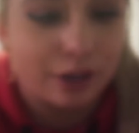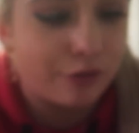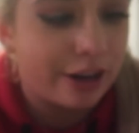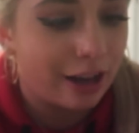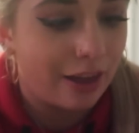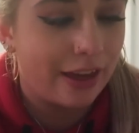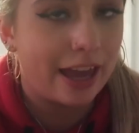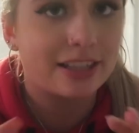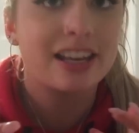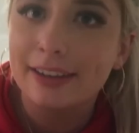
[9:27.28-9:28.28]
like a ring like
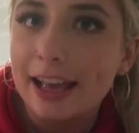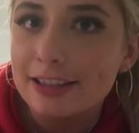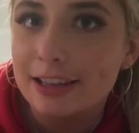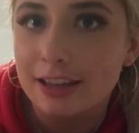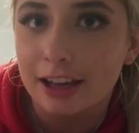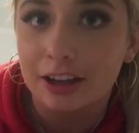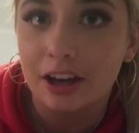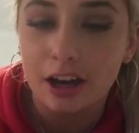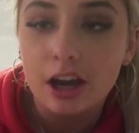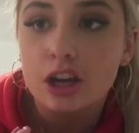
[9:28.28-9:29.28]
this. Unless it's like
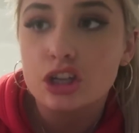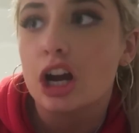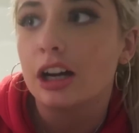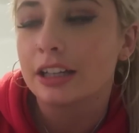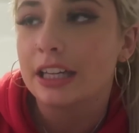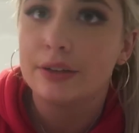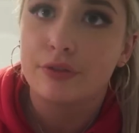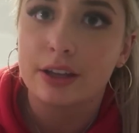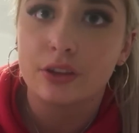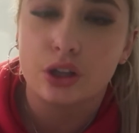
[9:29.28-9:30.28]
a chunky
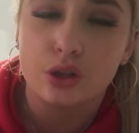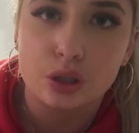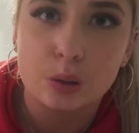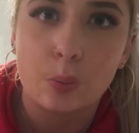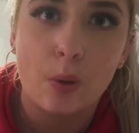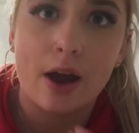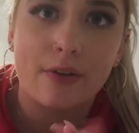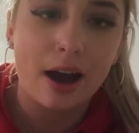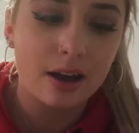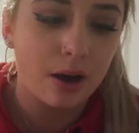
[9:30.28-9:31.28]
ring that you just
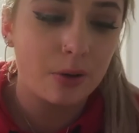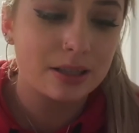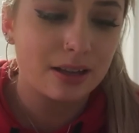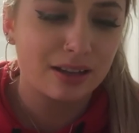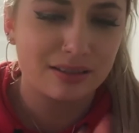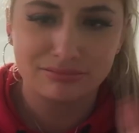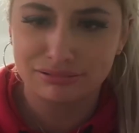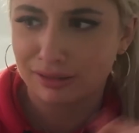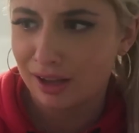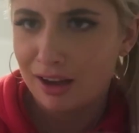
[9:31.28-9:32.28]
wear out. I was like,
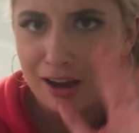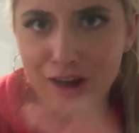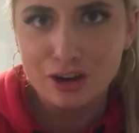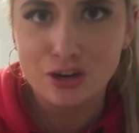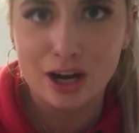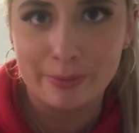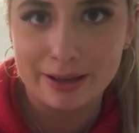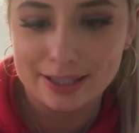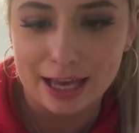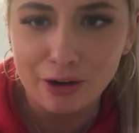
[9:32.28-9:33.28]
I'll treat
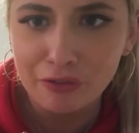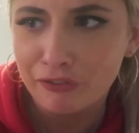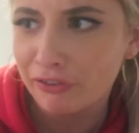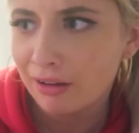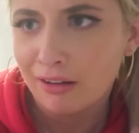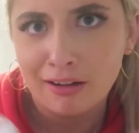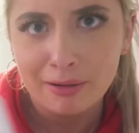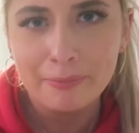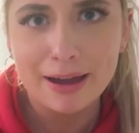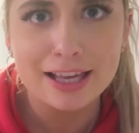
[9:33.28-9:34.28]
myself.
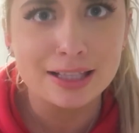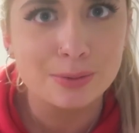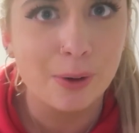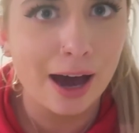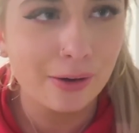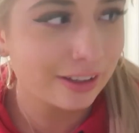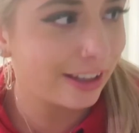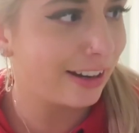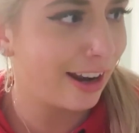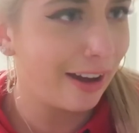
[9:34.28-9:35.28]
May as well,
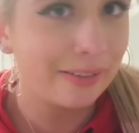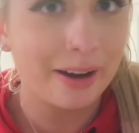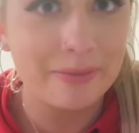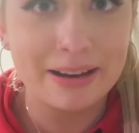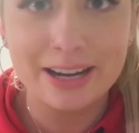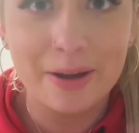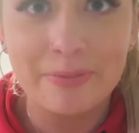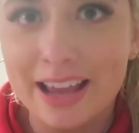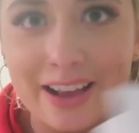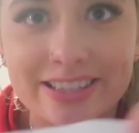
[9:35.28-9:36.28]
you know? I mean,
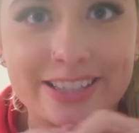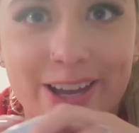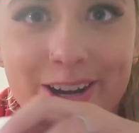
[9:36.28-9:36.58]
nobody else is